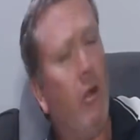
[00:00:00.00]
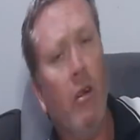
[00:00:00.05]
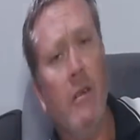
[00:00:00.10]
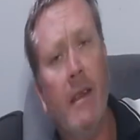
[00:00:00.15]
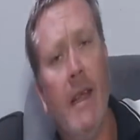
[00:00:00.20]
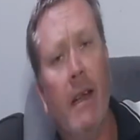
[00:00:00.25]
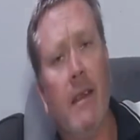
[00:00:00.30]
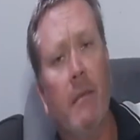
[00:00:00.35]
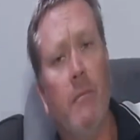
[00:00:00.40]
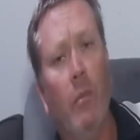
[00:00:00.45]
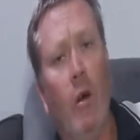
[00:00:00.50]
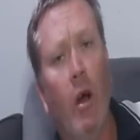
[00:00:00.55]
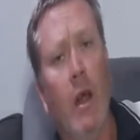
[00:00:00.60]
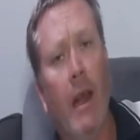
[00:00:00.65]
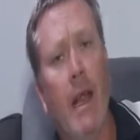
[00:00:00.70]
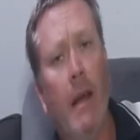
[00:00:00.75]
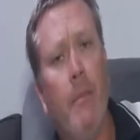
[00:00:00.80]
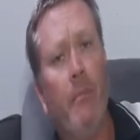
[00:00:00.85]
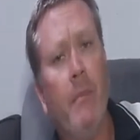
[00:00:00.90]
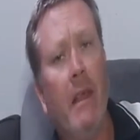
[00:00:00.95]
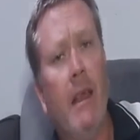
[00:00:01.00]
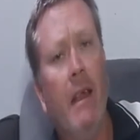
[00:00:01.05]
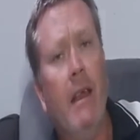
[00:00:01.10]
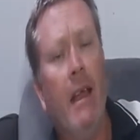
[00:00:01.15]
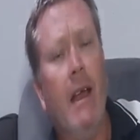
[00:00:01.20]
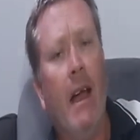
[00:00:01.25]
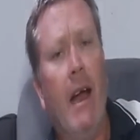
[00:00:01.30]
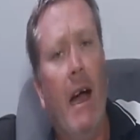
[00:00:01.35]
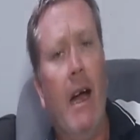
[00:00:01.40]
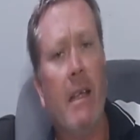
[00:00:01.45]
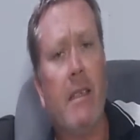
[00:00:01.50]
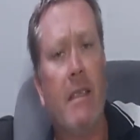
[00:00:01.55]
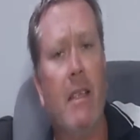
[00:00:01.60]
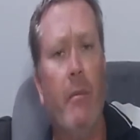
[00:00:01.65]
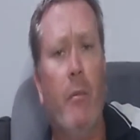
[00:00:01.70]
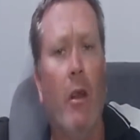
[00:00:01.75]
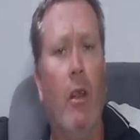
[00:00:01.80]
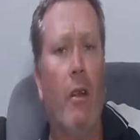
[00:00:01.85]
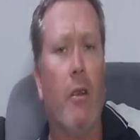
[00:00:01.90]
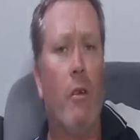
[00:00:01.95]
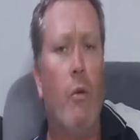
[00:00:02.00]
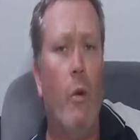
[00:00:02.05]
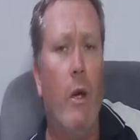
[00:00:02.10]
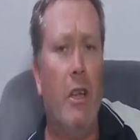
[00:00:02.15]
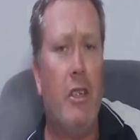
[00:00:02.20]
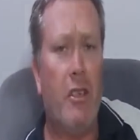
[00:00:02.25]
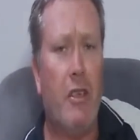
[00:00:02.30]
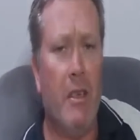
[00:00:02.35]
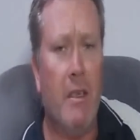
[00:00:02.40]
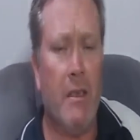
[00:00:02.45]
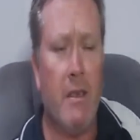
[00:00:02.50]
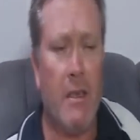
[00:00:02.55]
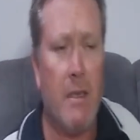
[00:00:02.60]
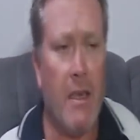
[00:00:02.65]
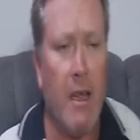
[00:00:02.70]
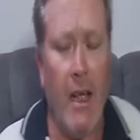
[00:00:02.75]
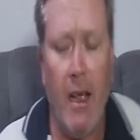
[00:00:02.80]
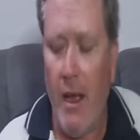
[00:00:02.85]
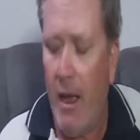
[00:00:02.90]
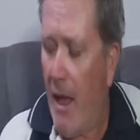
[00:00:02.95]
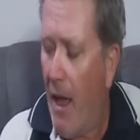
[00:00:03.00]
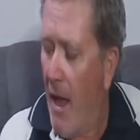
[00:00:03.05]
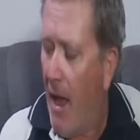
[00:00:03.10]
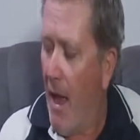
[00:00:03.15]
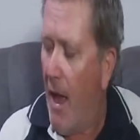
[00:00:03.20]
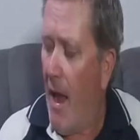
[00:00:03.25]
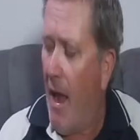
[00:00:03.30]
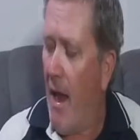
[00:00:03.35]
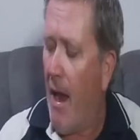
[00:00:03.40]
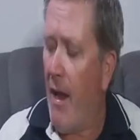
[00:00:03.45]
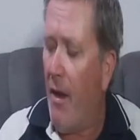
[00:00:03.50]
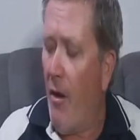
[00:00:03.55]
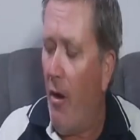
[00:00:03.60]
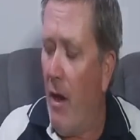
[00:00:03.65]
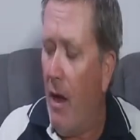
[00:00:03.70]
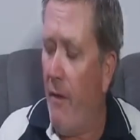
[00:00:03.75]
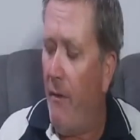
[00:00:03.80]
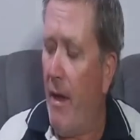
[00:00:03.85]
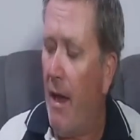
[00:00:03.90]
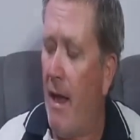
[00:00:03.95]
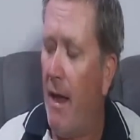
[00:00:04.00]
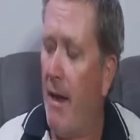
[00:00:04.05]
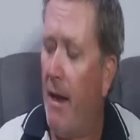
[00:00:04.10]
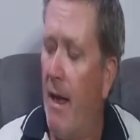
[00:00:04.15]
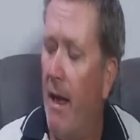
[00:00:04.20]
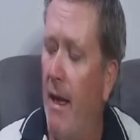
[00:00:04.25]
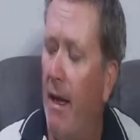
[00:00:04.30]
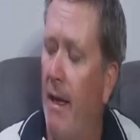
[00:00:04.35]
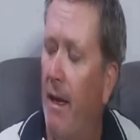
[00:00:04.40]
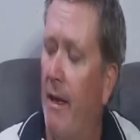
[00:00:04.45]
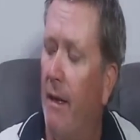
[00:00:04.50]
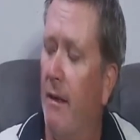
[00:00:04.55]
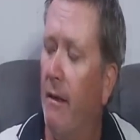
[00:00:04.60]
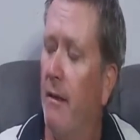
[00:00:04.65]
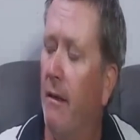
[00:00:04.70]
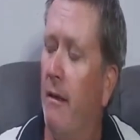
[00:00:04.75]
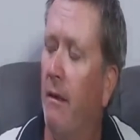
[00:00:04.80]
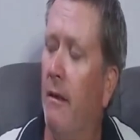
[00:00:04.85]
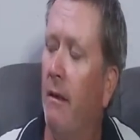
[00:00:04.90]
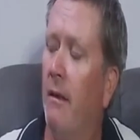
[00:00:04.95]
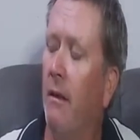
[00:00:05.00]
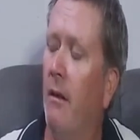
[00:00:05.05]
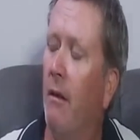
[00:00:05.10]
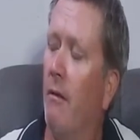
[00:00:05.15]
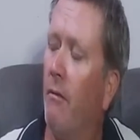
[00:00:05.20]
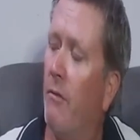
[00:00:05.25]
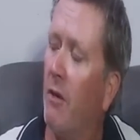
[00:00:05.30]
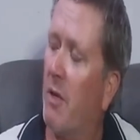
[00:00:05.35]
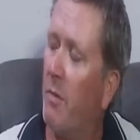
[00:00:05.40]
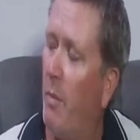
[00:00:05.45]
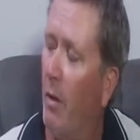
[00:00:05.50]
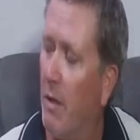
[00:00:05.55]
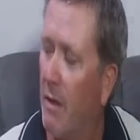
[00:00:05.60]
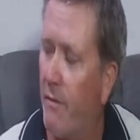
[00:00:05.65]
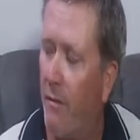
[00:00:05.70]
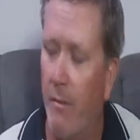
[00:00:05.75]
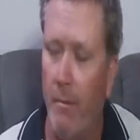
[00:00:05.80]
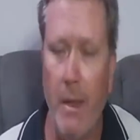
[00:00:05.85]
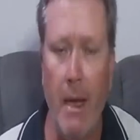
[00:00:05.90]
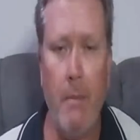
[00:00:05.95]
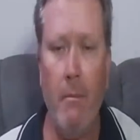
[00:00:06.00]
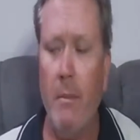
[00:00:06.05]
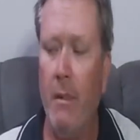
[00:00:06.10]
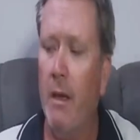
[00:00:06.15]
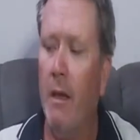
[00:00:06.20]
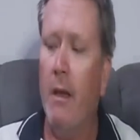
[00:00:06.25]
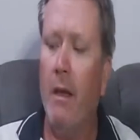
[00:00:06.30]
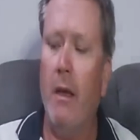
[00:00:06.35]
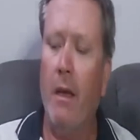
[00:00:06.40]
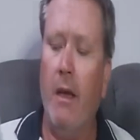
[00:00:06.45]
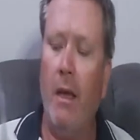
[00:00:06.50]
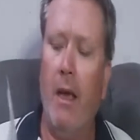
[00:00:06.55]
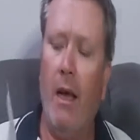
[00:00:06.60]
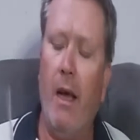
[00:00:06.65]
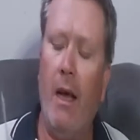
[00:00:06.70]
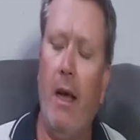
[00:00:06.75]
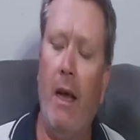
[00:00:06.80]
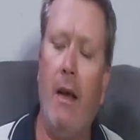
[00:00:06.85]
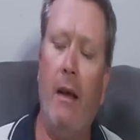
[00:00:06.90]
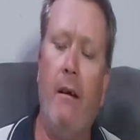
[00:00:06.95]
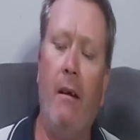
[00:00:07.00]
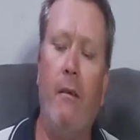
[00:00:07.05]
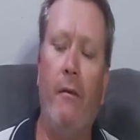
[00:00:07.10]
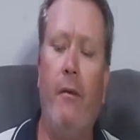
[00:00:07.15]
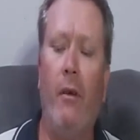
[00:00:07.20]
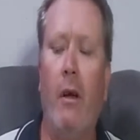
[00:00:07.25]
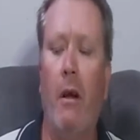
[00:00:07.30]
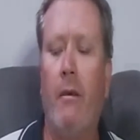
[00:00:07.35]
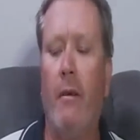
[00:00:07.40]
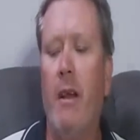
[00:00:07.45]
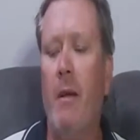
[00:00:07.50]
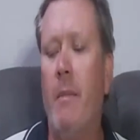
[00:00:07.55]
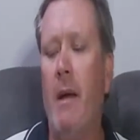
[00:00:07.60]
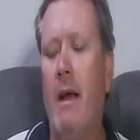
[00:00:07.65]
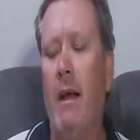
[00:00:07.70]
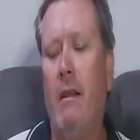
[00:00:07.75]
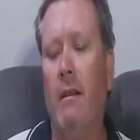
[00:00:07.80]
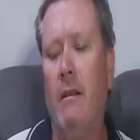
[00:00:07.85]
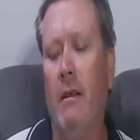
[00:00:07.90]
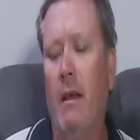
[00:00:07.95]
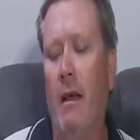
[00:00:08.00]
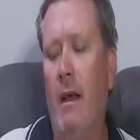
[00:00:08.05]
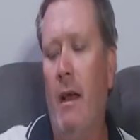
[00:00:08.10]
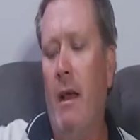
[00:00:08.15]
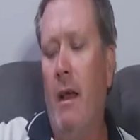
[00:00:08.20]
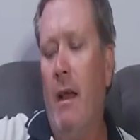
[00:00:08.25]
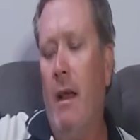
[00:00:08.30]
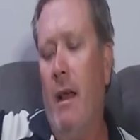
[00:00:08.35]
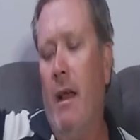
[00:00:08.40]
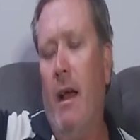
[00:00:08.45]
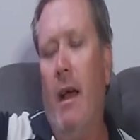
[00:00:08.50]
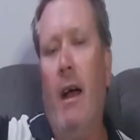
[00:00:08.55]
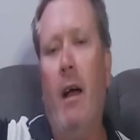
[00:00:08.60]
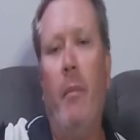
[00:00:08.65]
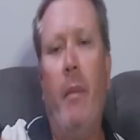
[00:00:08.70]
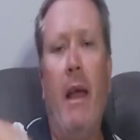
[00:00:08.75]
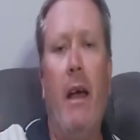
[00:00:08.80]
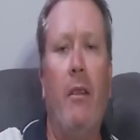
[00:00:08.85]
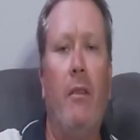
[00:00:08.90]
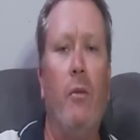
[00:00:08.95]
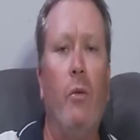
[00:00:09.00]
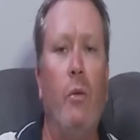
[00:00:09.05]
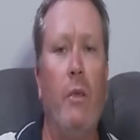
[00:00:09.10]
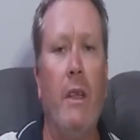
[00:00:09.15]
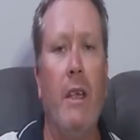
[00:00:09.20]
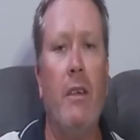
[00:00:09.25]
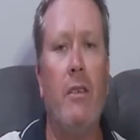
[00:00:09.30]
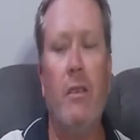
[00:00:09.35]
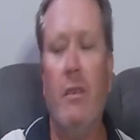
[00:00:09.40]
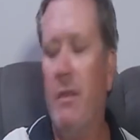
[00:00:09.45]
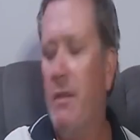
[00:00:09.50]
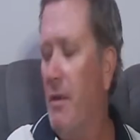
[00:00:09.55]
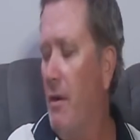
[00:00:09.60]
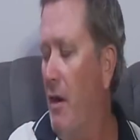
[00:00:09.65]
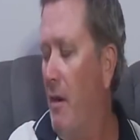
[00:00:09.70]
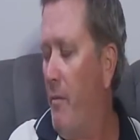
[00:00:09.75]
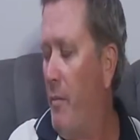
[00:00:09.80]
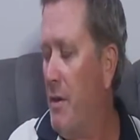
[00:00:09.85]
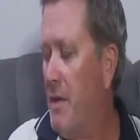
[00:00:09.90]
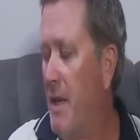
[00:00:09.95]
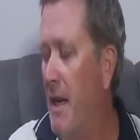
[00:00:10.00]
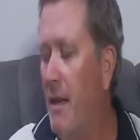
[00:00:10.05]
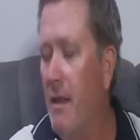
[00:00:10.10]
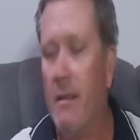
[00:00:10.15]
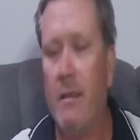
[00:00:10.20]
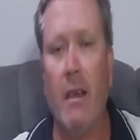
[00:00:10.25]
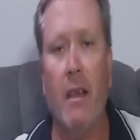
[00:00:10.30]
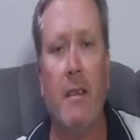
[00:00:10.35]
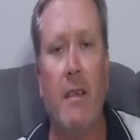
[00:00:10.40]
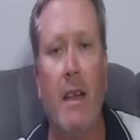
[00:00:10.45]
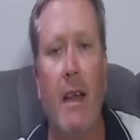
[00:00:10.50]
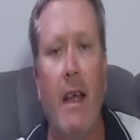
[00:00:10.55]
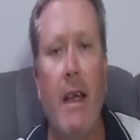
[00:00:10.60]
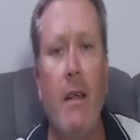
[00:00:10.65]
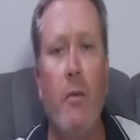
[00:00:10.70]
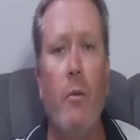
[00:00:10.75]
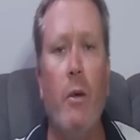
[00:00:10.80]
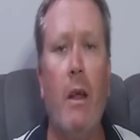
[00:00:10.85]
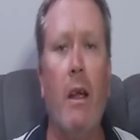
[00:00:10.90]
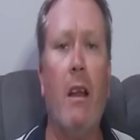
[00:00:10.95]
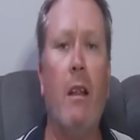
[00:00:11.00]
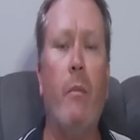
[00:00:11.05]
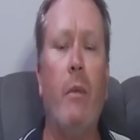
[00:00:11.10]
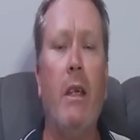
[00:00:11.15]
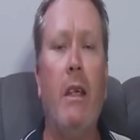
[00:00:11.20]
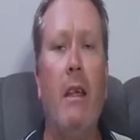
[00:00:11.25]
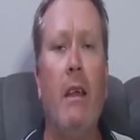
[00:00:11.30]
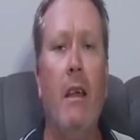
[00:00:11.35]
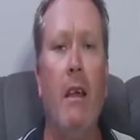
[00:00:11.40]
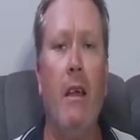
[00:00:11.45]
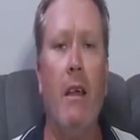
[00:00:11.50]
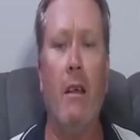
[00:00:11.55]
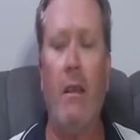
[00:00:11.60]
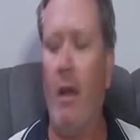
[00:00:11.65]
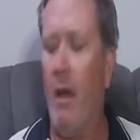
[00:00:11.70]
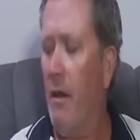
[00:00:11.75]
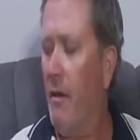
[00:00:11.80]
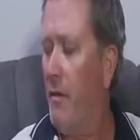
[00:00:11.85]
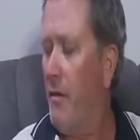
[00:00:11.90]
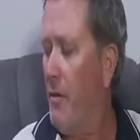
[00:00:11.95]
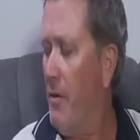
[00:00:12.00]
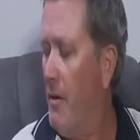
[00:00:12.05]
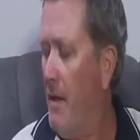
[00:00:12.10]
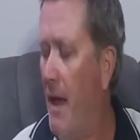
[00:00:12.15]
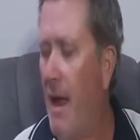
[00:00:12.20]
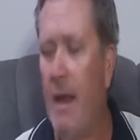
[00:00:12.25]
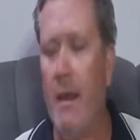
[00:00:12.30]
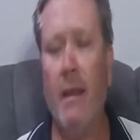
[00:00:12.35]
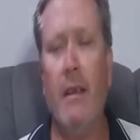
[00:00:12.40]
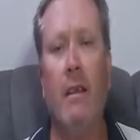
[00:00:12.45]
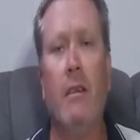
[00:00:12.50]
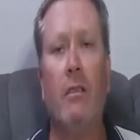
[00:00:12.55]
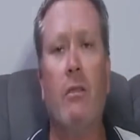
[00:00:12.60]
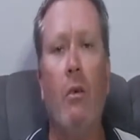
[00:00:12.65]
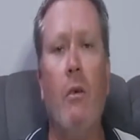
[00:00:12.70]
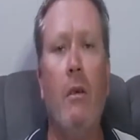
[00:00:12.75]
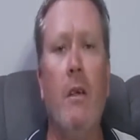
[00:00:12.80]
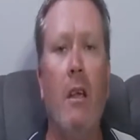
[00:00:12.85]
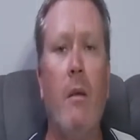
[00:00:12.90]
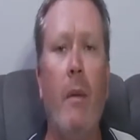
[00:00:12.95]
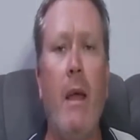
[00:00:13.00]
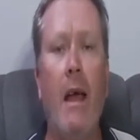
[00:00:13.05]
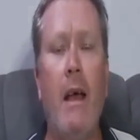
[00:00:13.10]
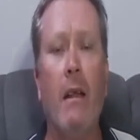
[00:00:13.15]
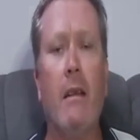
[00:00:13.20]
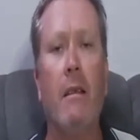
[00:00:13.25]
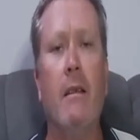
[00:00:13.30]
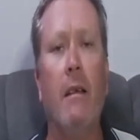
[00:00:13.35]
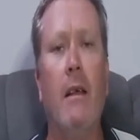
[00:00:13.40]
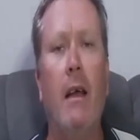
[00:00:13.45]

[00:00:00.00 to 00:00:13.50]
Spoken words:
contacted Minelab, asked them a lot of questions, and I have had a response from them via email about all the issues that I've presented. So today we're going to be going through that, talking about